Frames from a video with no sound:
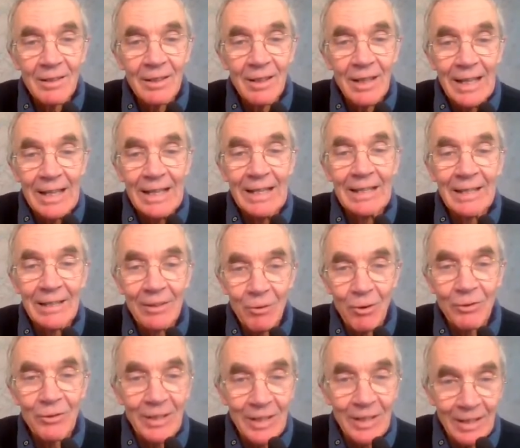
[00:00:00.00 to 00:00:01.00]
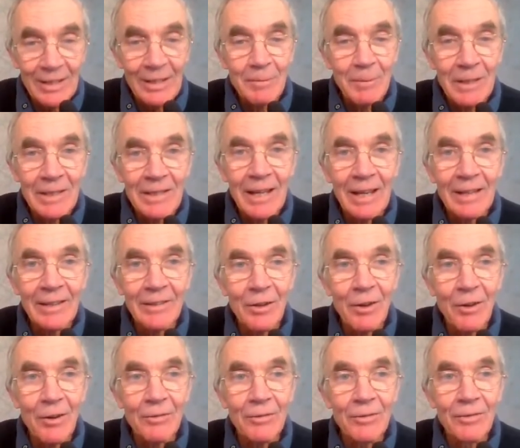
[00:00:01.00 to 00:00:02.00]
the heat quantity that's been taken
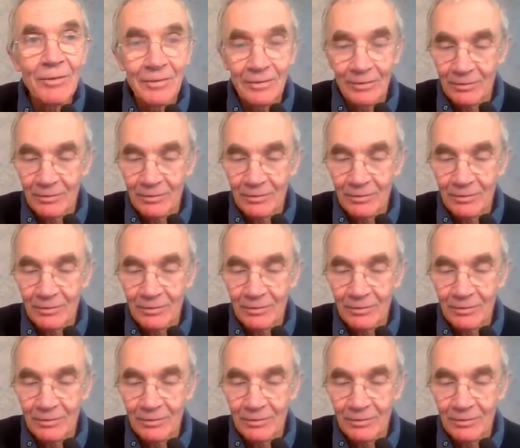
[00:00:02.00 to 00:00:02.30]
off.